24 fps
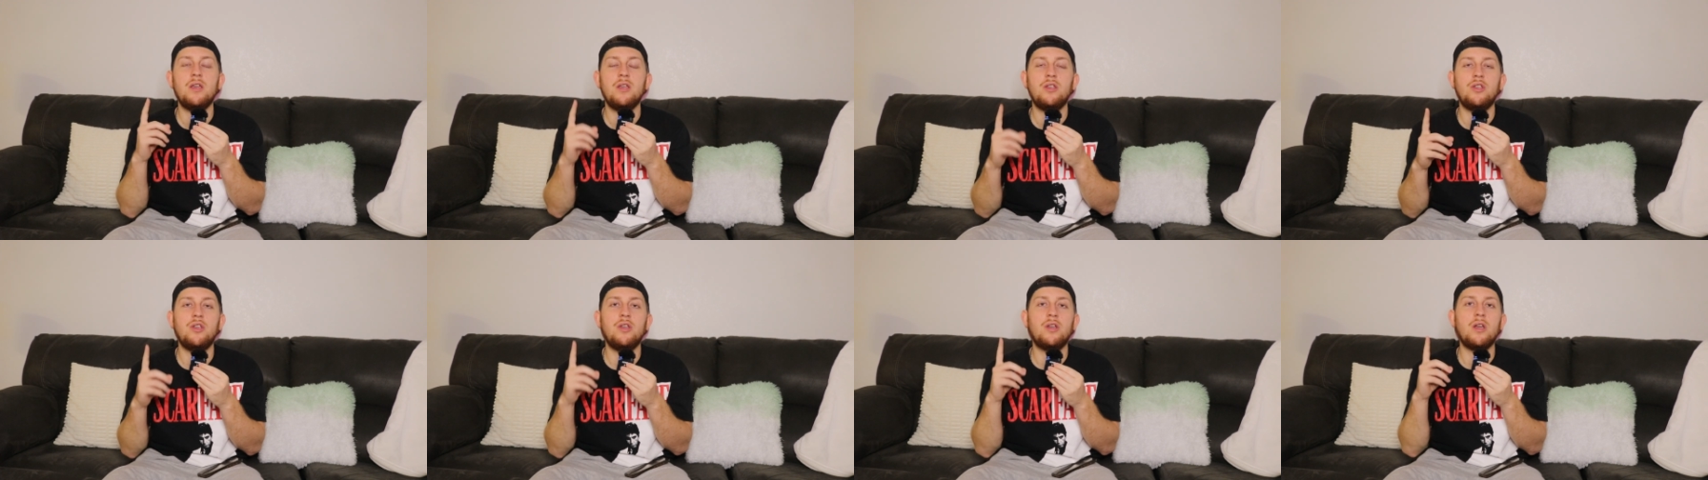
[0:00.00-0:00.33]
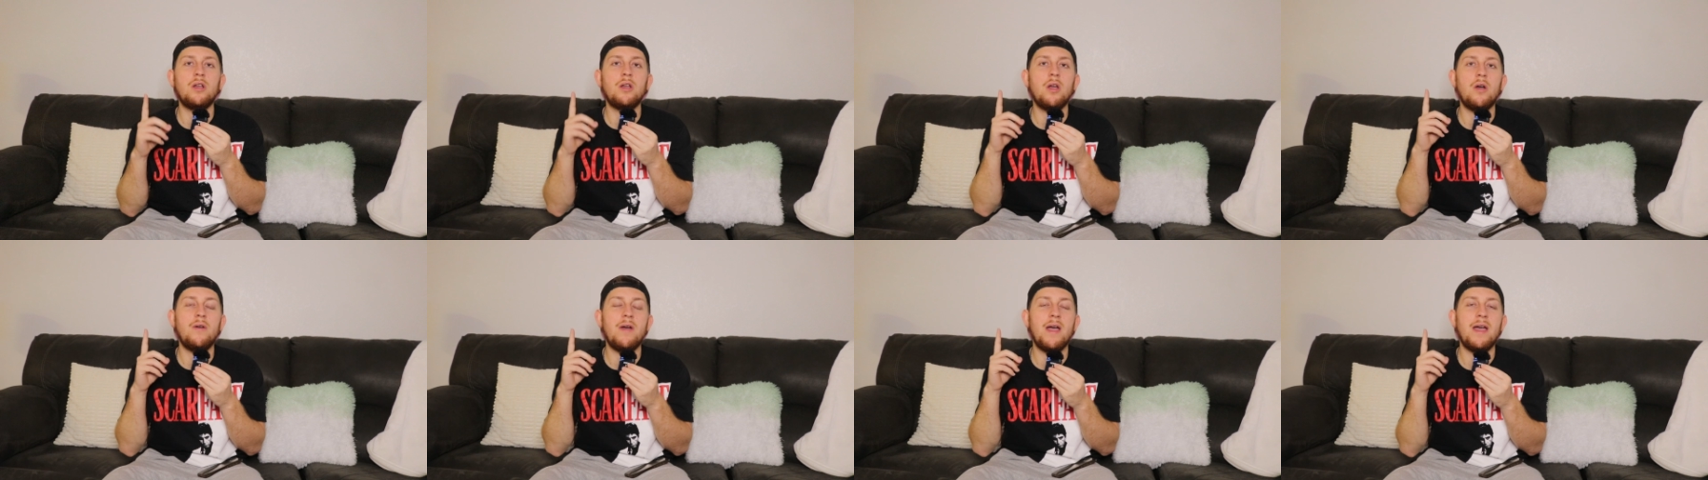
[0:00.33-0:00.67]
you can
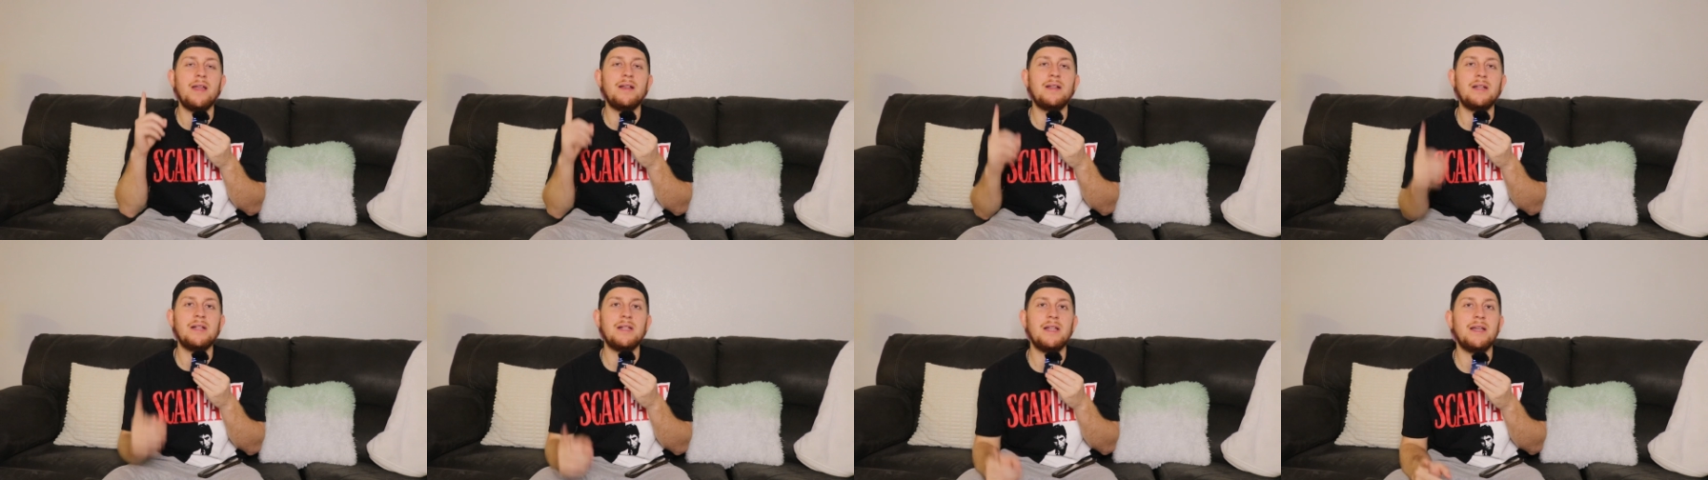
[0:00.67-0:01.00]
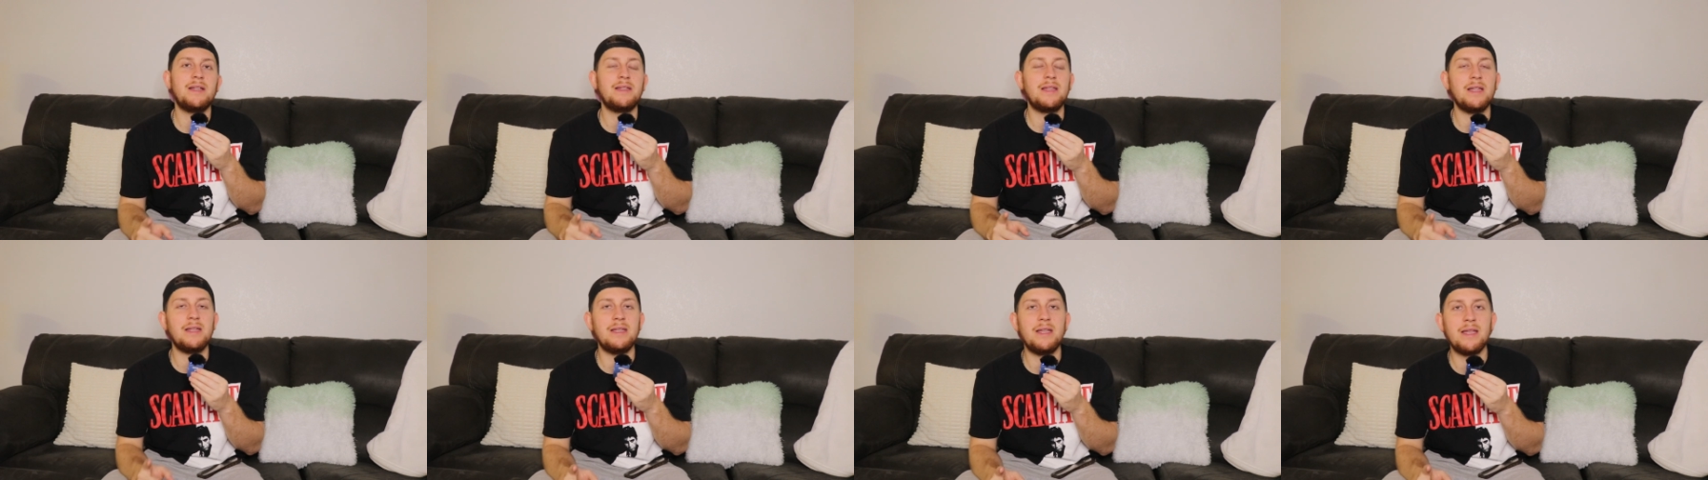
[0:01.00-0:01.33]
go ahead,
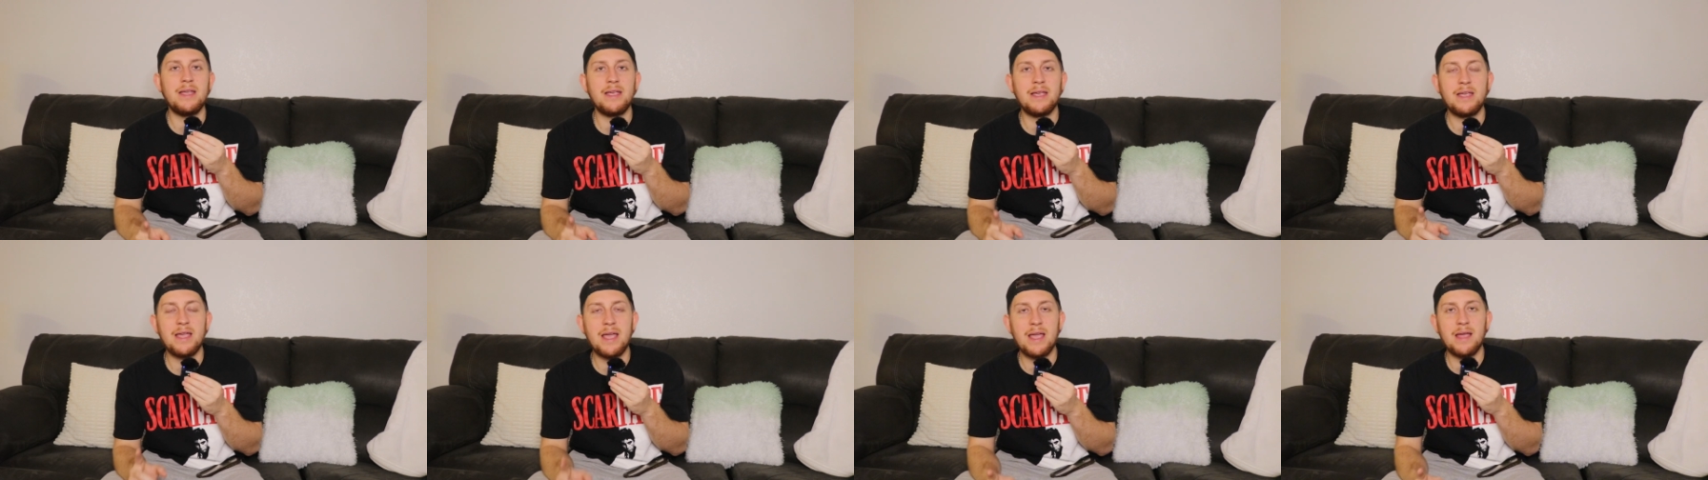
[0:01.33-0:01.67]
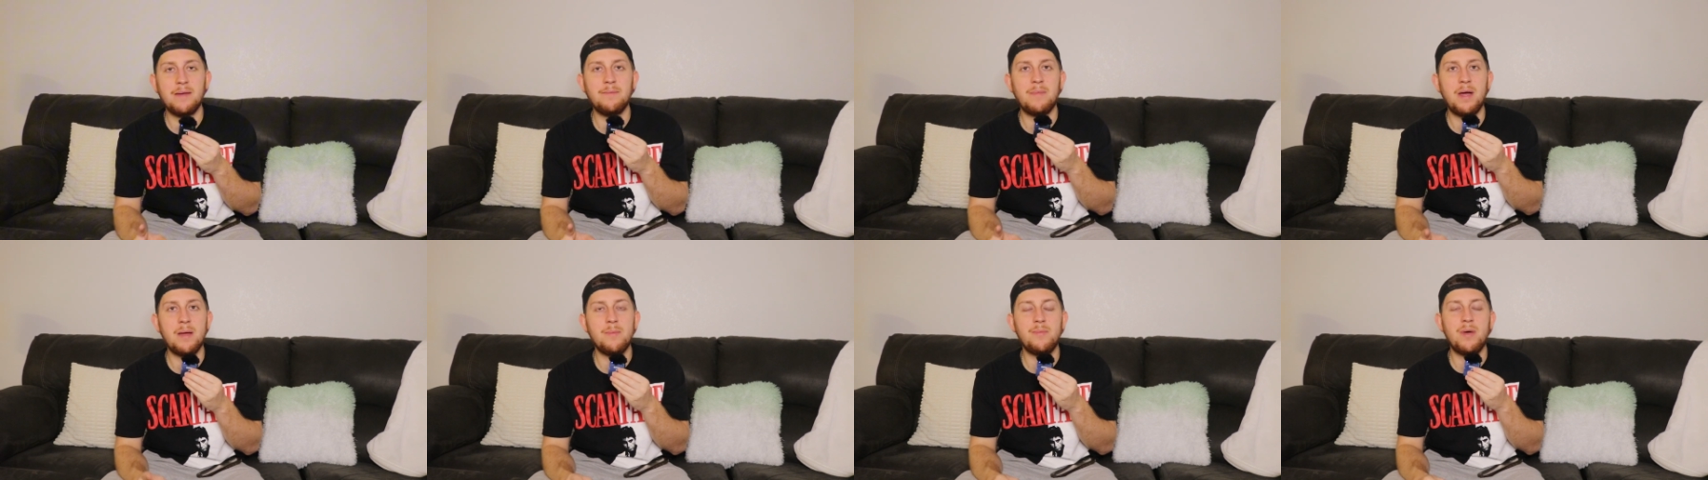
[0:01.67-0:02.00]
click the link in my